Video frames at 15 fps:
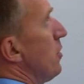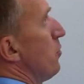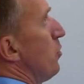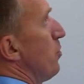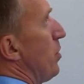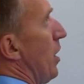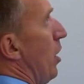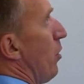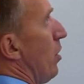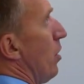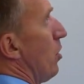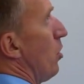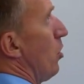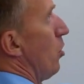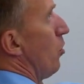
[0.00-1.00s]
this would be
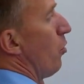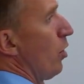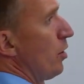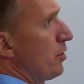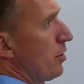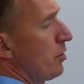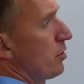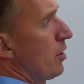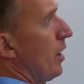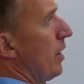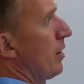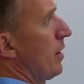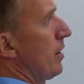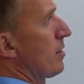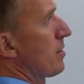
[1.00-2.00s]
our voltage,
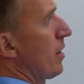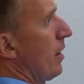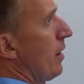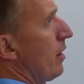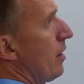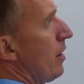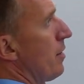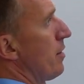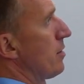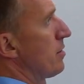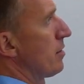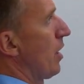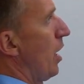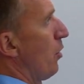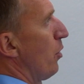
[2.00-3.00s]
and let's say this
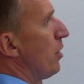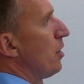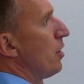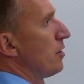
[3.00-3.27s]
is our